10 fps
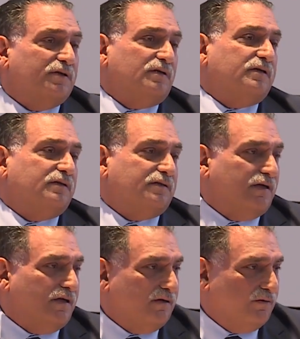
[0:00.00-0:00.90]
He
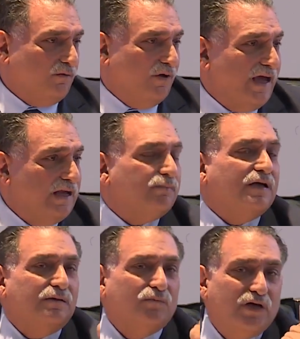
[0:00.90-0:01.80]
decided, in
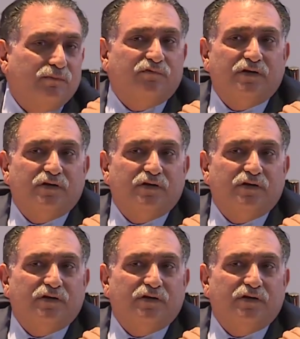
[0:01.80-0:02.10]
order